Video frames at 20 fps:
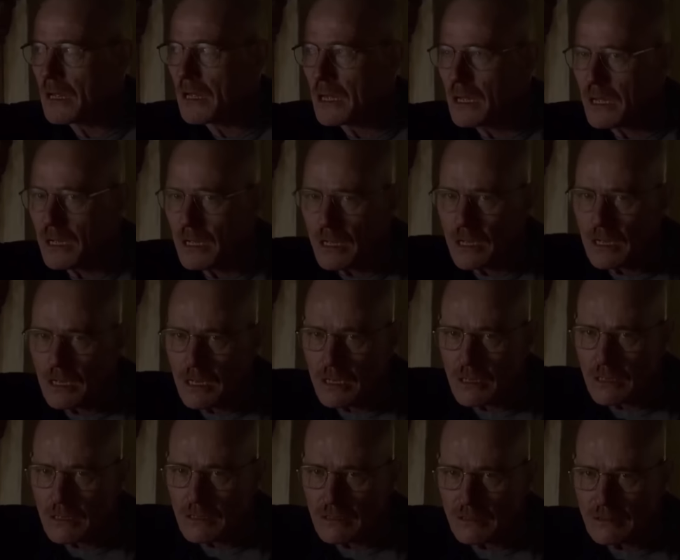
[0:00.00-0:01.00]
out feels
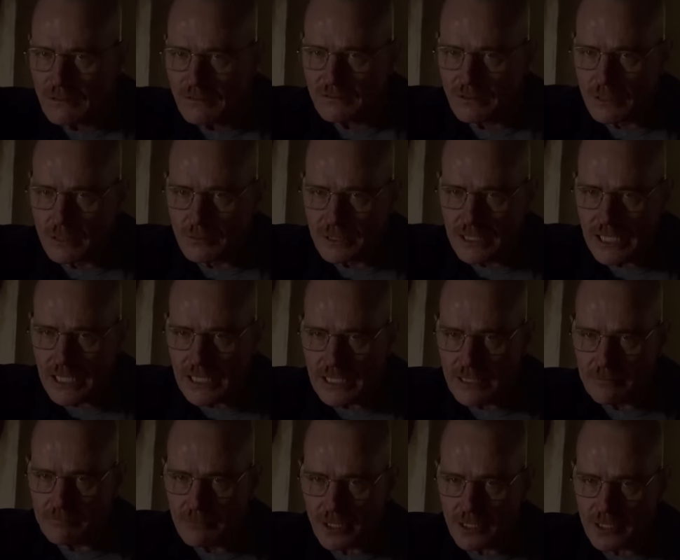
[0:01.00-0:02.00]
good because Walt
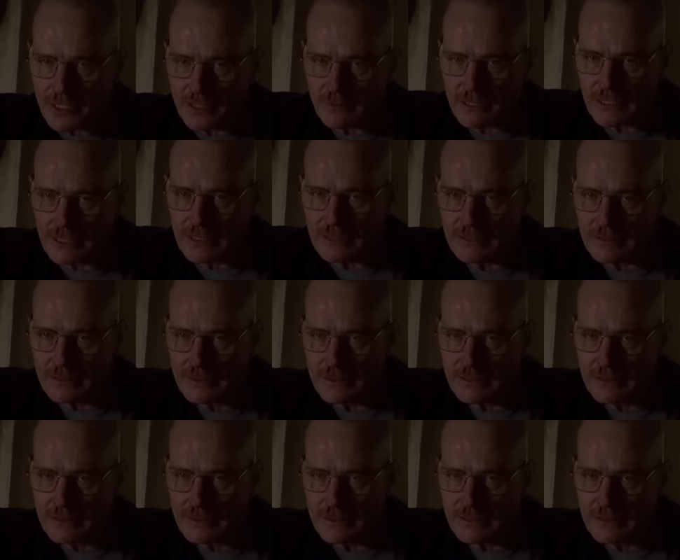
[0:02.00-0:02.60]
finally got to